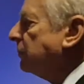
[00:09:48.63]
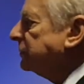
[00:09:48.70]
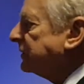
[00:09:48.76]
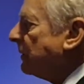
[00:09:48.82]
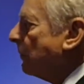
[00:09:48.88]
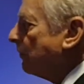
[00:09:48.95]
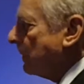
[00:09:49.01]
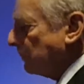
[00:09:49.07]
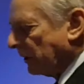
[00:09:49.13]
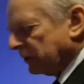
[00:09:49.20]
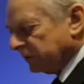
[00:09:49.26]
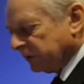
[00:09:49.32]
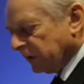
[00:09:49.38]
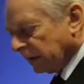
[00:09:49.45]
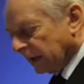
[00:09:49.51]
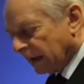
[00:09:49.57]
some people
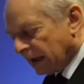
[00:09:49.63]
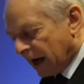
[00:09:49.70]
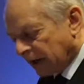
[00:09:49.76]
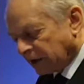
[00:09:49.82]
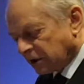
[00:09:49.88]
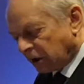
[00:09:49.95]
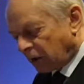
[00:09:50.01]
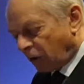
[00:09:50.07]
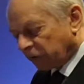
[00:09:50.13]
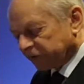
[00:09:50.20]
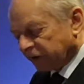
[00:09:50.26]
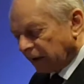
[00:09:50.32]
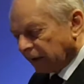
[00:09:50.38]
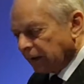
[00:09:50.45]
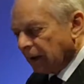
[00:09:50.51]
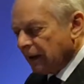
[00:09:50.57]
have seen the nitric
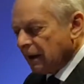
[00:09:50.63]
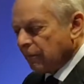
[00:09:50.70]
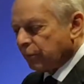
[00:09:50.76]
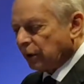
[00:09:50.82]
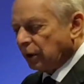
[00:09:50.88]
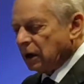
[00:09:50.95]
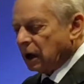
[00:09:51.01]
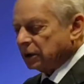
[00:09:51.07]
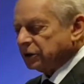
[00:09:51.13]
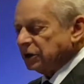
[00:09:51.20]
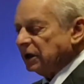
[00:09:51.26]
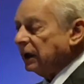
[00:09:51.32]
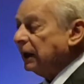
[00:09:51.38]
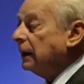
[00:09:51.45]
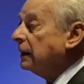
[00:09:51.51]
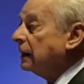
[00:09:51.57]
oxide
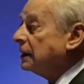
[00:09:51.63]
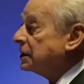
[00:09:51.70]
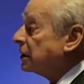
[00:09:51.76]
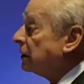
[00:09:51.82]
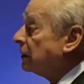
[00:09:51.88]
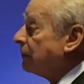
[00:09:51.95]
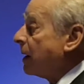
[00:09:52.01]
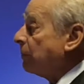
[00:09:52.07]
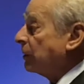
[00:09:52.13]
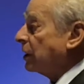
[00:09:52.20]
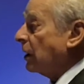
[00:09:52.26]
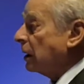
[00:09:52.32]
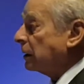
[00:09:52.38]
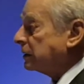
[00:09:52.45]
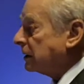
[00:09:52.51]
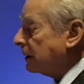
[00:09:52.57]
production in the internal memory
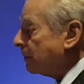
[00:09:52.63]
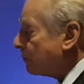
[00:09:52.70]
artery